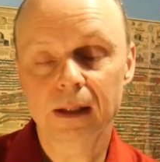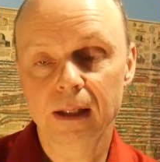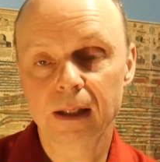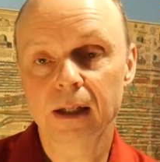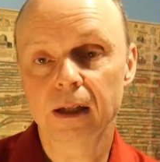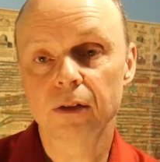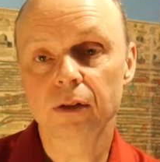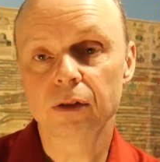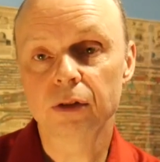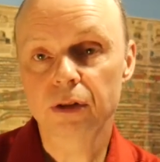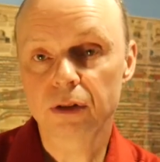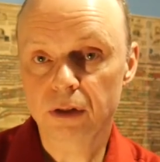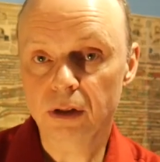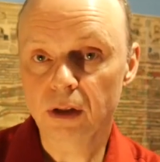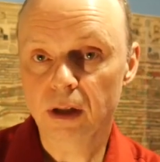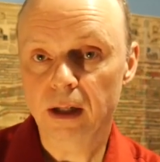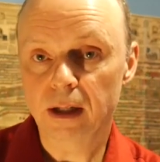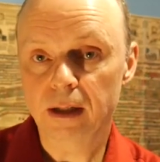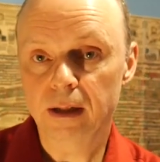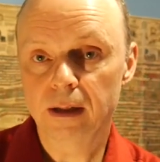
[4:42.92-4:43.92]

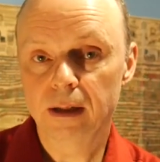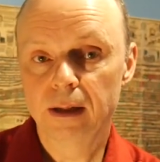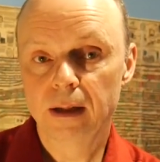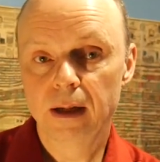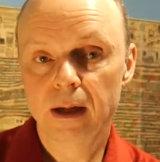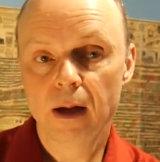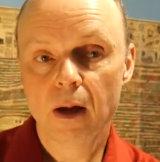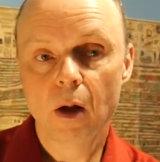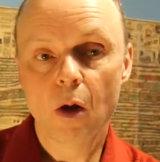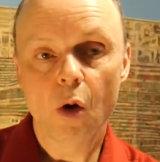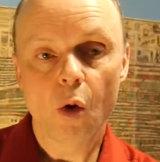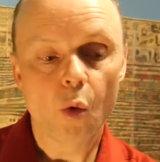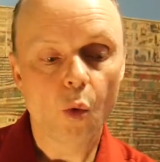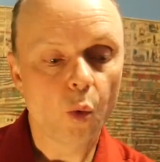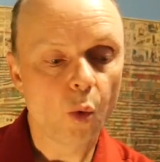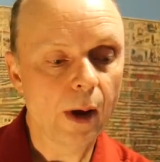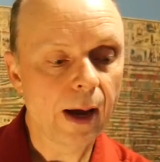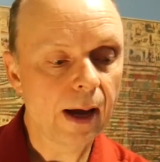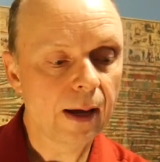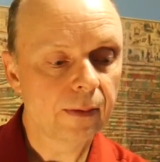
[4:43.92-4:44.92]
understood
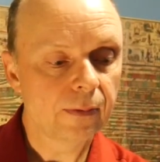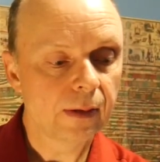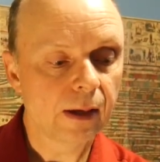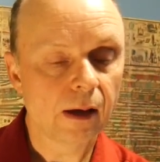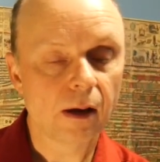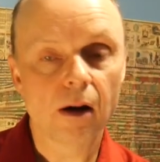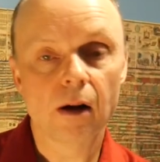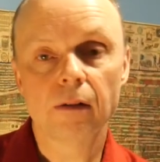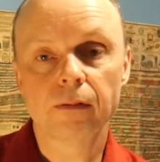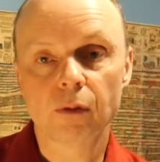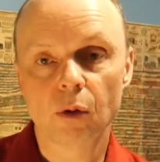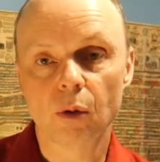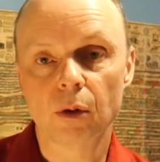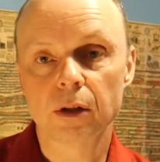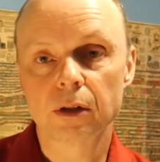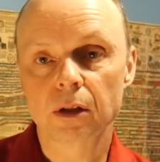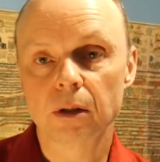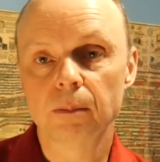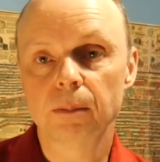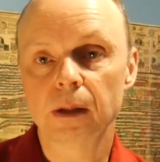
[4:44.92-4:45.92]
when they are, of
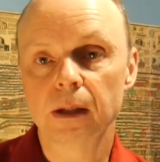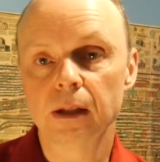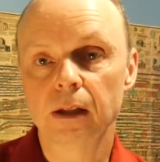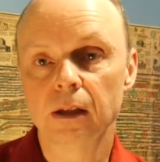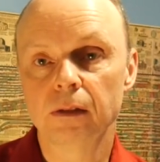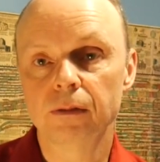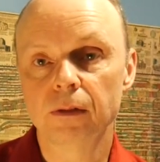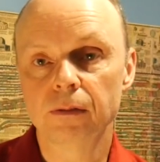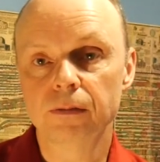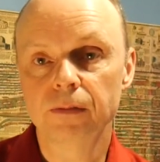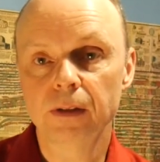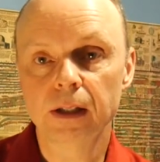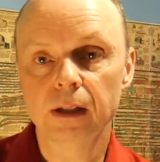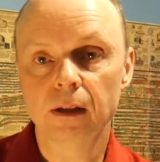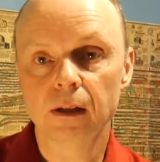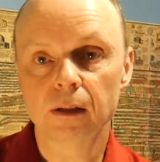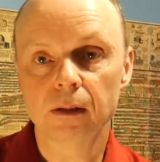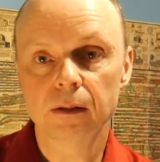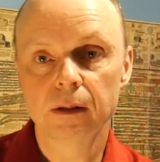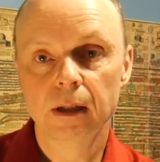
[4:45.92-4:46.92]
course, completely
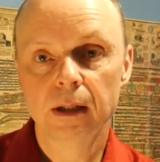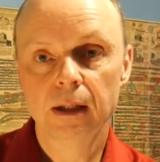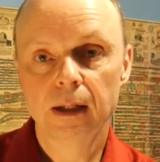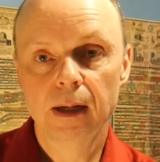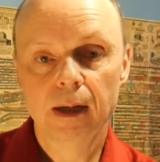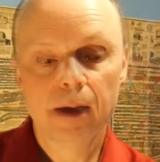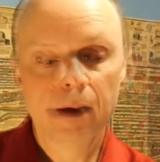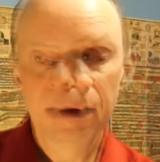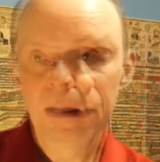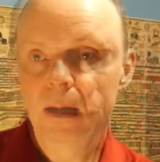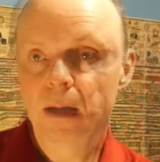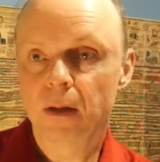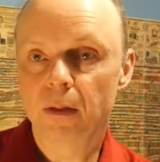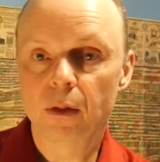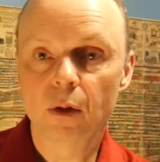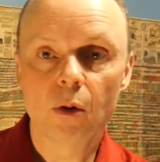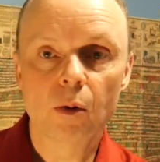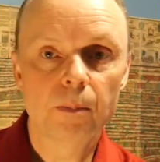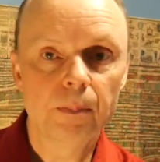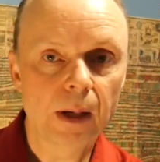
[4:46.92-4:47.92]
fulfilled,
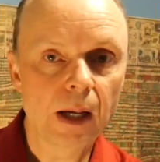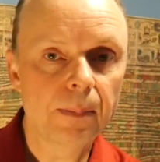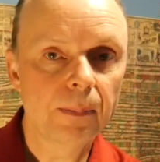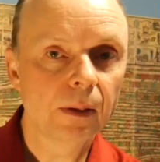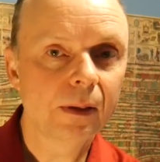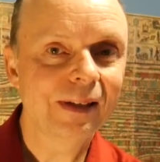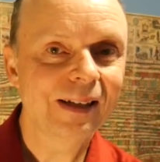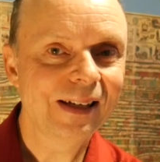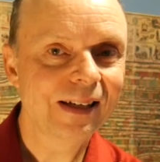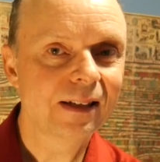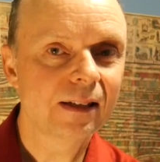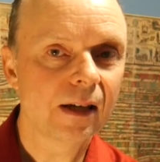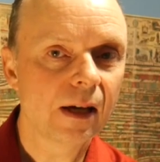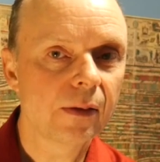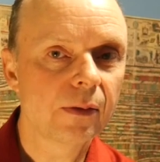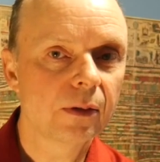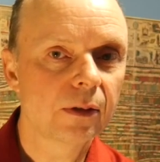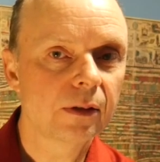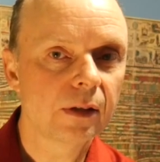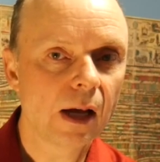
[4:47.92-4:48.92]
though people in
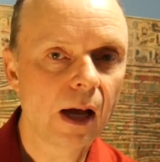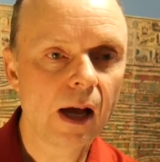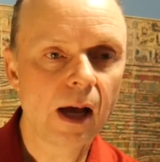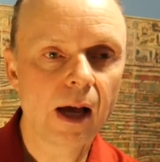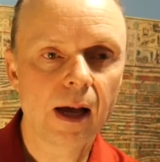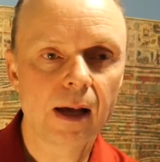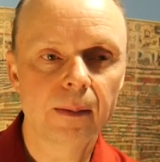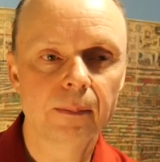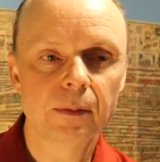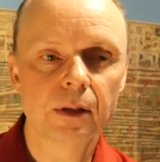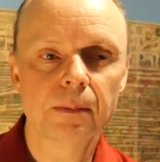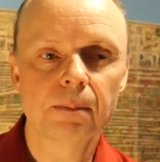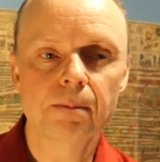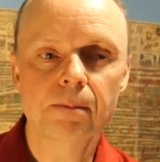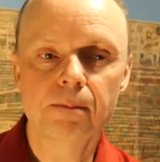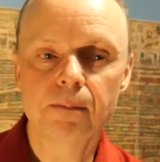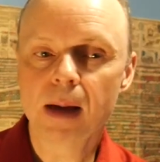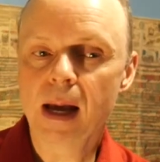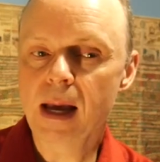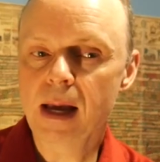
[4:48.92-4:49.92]
other times
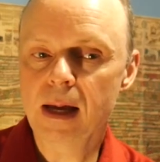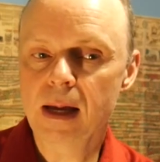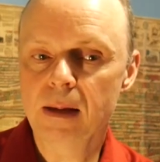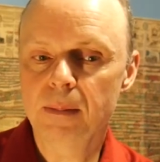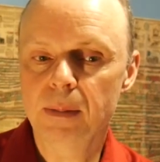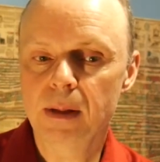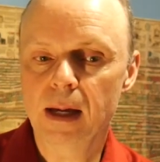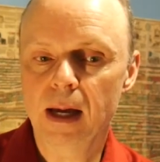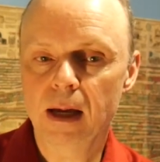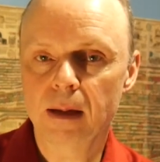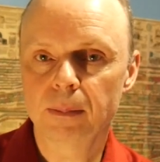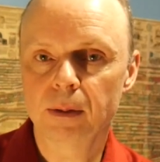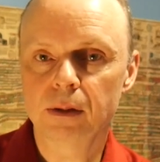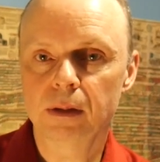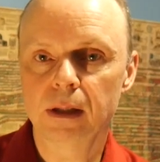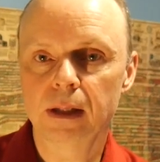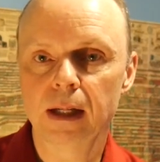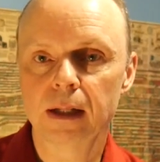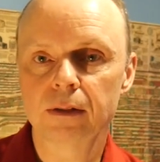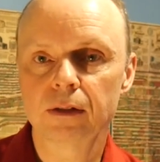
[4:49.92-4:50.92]
may be able
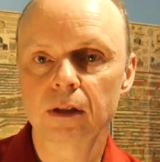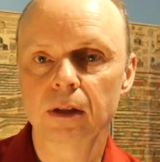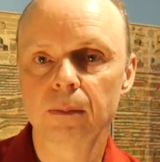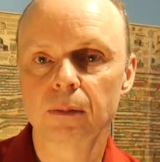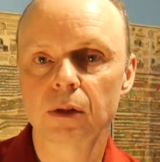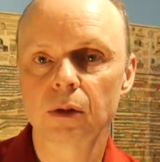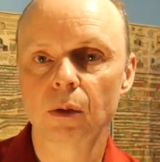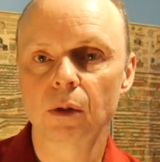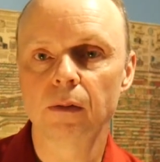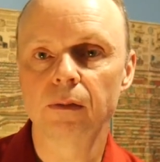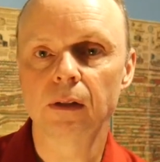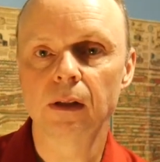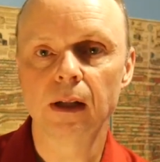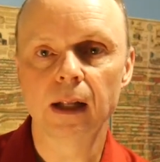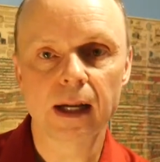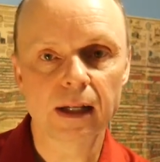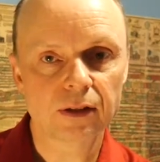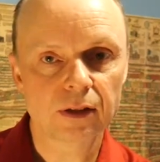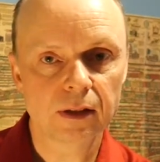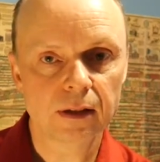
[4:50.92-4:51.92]
to get some sort of
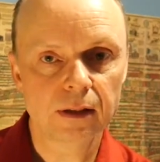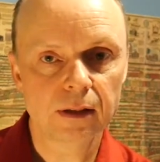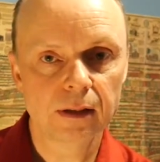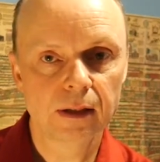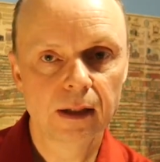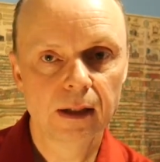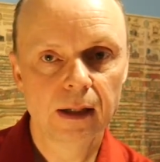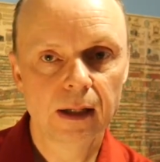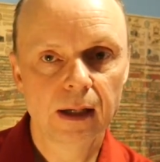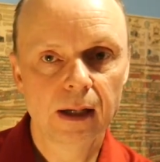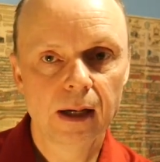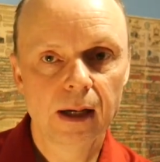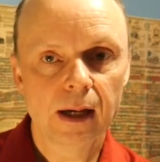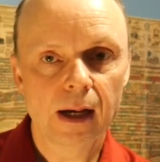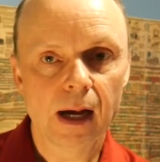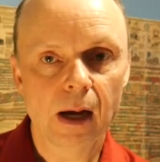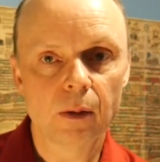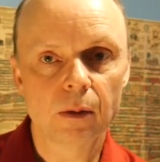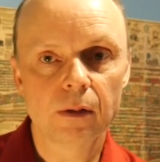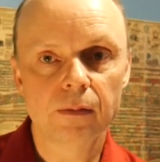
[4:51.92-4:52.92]
lesson
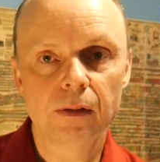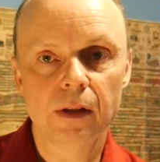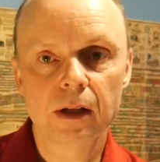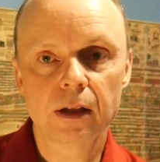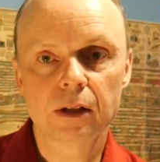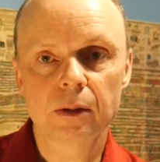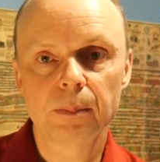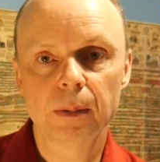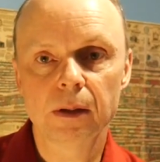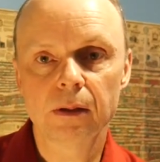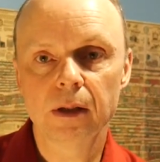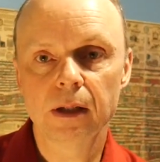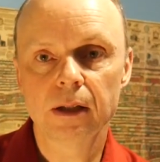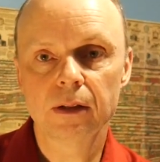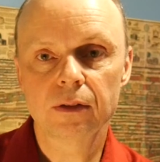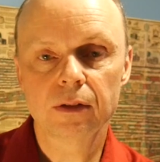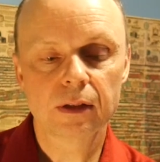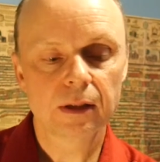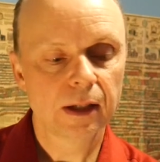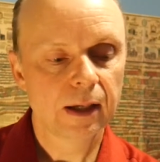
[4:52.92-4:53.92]
out of the
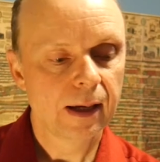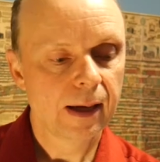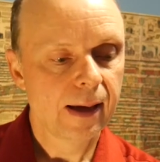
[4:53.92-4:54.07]
experience,